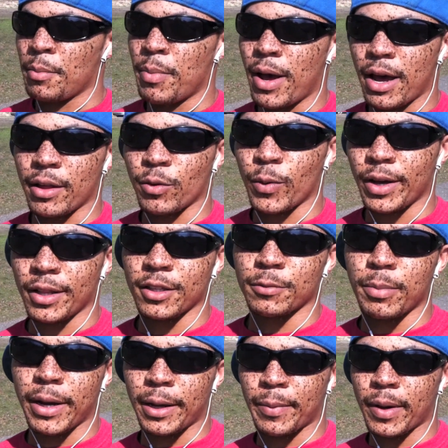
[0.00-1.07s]
pathway, this
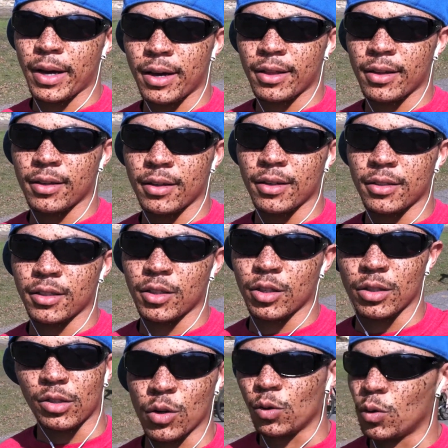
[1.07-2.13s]
bike path, because it
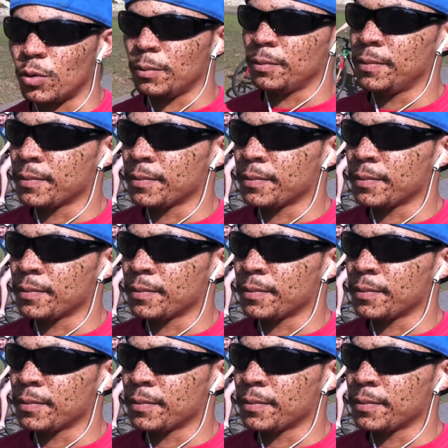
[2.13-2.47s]
looks cool.